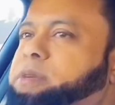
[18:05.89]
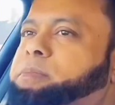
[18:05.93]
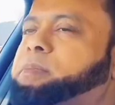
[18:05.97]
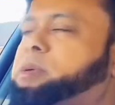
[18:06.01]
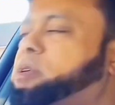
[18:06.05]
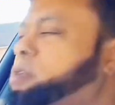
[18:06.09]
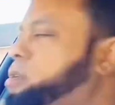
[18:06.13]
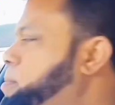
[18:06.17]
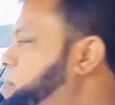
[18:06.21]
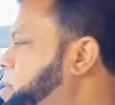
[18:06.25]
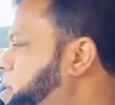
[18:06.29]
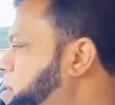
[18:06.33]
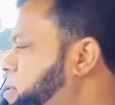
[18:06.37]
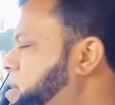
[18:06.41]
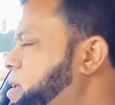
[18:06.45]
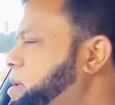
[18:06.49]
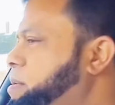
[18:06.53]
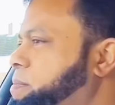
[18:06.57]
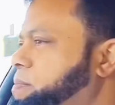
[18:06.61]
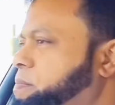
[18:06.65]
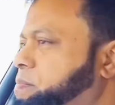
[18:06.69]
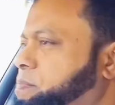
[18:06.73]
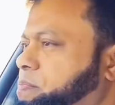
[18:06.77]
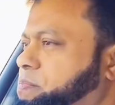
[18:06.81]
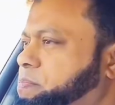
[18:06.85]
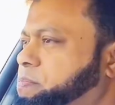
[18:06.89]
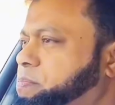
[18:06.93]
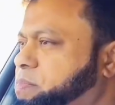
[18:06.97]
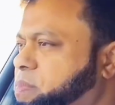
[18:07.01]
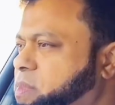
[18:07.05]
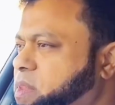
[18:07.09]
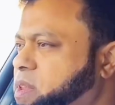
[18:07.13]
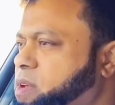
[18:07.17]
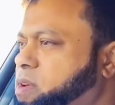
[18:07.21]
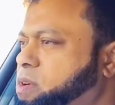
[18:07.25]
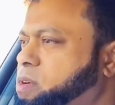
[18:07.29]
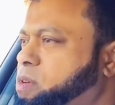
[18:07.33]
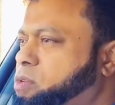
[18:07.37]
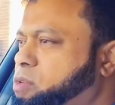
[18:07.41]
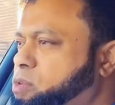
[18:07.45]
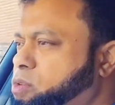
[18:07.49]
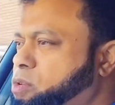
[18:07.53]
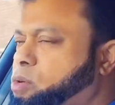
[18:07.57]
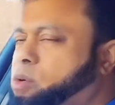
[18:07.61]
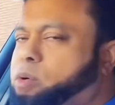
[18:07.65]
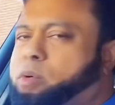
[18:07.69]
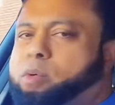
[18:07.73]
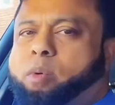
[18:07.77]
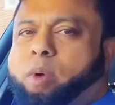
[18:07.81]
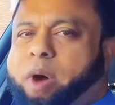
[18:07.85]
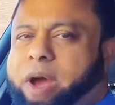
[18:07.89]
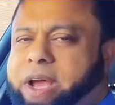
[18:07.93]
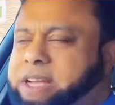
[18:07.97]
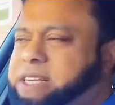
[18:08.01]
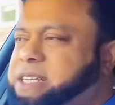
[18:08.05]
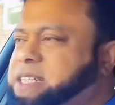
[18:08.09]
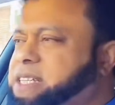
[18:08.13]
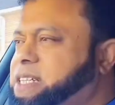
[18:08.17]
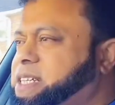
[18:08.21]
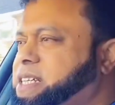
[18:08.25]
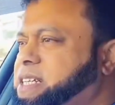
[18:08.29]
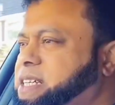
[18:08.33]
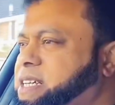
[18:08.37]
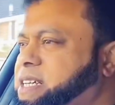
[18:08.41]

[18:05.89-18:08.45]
Mirror, mirror. Going to go right.